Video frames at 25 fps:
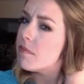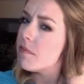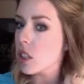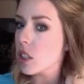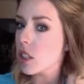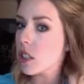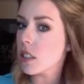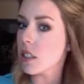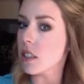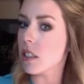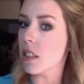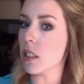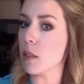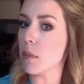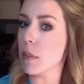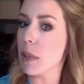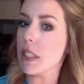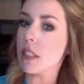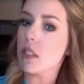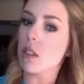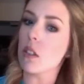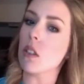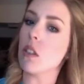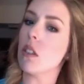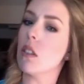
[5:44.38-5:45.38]
Just a little
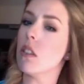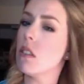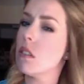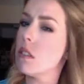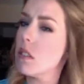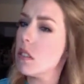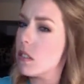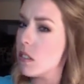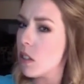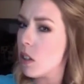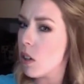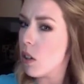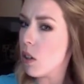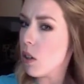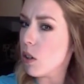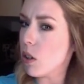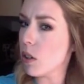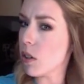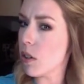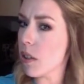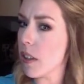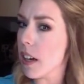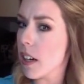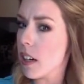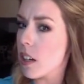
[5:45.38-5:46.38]
bit, so it'll
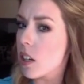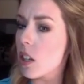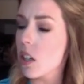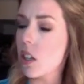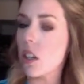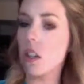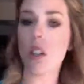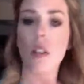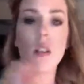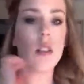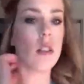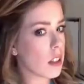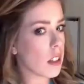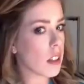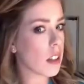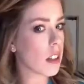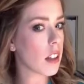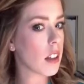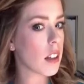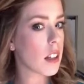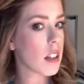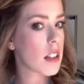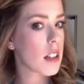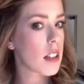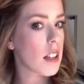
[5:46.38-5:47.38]
hold that curl
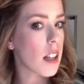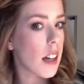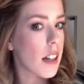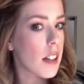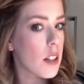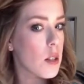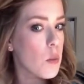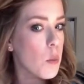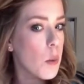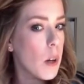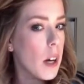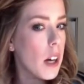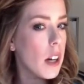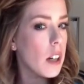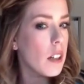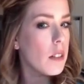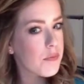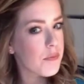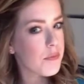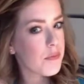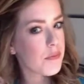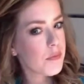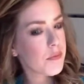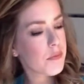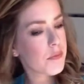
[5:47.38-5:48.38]
on this side as well.
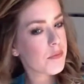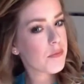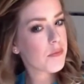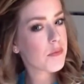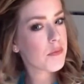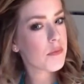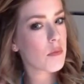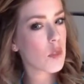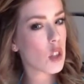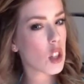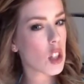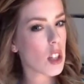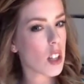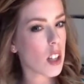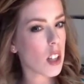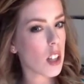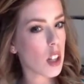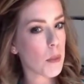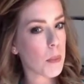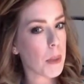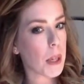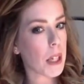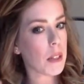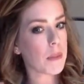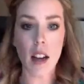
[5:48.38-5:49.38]
Just a little
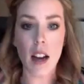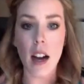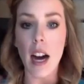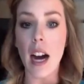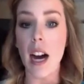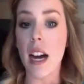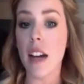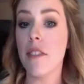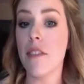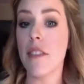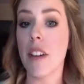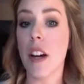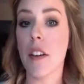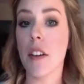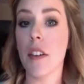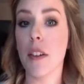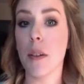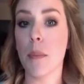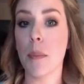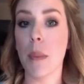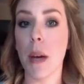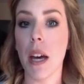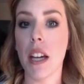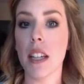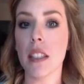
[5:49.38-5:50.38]
bit. I found
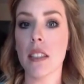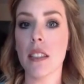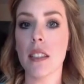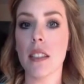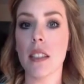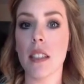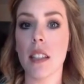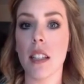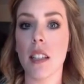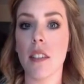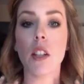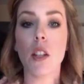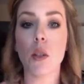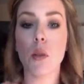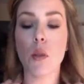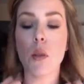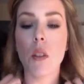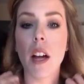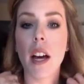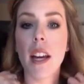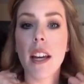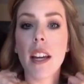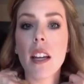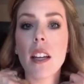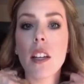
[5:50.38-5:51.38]
it best if you
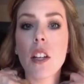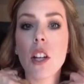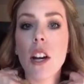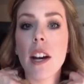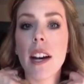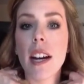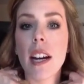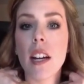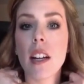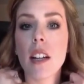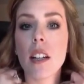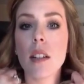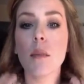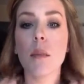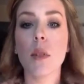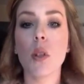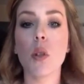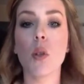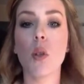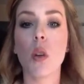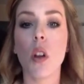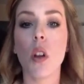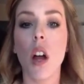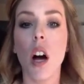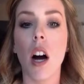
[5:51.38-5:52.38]
let your hair
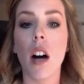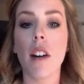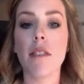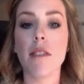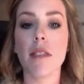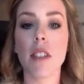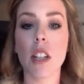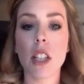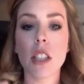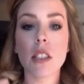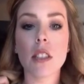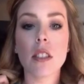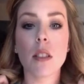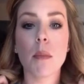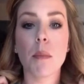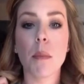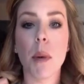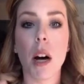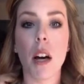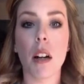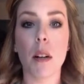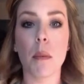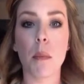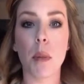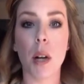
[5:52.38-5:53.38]
cool off first, the
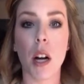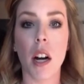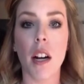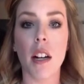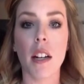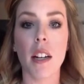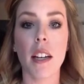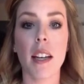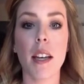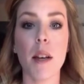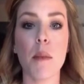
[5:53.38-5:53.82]
bottom part,